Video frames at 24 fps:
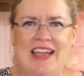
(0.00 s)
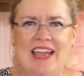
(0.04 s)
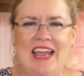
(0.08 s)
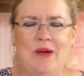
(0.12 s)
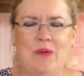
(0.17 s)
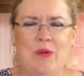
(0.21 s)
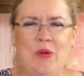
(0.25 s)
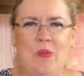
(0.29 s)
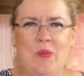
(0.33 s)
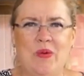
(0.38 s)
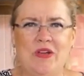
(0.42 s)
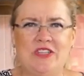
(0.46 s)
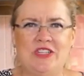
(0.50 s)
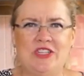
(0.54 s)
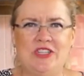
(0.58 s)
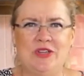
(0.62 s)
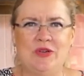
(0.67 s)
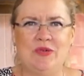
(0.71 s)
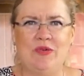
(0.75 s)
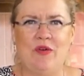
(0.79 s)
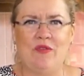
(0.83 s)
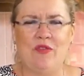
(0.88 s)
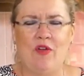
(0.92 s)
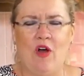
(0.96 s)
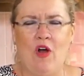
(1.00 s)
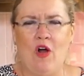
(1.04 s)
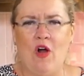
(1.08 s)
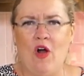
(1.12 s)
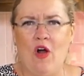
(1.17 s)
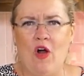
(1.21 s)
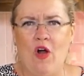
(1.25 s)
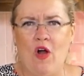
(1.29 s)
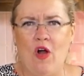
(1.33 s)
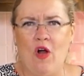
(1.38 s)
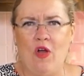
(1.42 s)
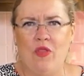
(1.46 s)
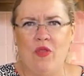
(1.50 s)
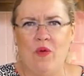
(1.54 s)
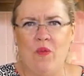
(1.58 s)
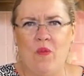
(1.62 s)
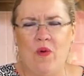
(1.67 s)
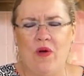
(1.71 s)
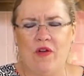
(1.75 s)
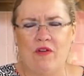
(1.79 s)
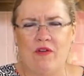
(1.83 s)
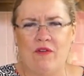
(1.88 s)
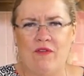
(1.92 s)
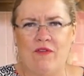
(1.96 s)
And we wish you all the
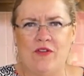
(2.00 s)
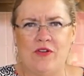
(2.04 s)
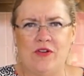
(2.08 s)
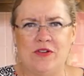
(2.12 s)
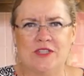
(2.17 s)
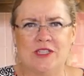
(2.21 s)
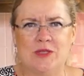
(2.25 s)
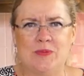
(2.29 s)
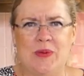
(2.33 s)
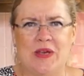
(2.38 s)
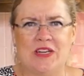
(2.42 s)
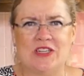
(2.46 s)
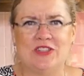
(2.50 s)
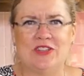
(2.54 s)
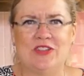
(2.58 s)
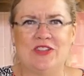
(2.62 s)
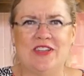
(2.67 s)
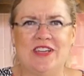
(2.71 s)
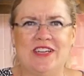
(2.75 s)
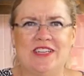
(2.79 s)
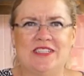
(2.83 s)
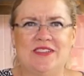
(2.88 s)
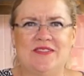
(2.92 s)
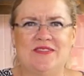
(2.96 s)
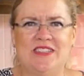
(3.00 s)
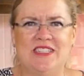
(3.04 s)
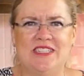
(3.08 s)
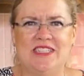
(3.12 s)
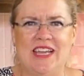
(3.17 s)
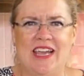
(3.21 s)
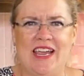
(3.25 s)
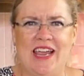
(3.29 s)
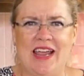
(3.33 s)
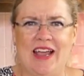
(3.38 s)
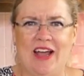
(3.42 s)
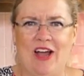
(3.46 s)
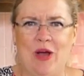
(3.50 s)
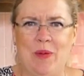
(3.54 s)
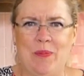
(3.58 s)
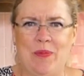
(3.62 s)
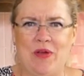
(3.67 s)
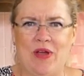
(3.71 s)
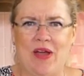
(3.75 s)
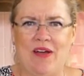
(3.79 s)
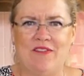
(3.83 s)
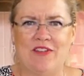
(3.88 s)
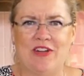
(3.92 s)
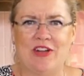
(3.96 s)
wonderful, special things of today. I hope
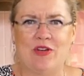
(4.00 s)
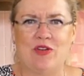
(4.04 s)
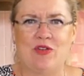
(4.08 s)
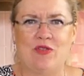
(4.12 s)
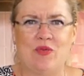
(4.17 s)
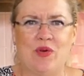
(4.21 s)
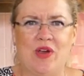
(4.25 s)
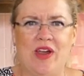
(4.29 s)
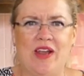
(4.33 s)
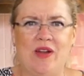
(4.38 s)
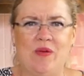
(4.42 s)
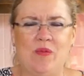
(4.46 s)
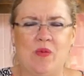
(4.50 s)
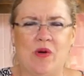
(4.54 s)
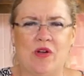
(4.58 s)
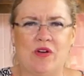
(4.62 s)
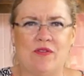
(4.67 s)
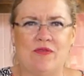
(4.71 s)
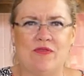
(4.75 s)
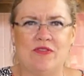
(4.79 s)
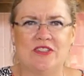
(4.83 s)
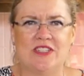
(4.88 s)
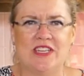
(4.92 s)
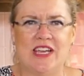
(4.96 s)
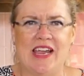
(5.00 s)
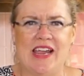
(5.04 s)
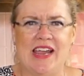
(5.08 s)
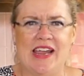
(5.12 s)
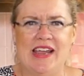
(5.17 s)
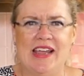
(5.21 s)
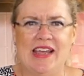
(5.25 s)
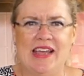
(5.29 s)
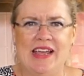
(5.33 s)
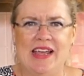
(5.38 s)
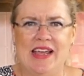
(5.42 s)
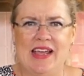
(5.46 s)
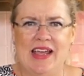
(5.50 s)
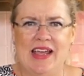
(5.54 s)
you're having a great, wonderful day.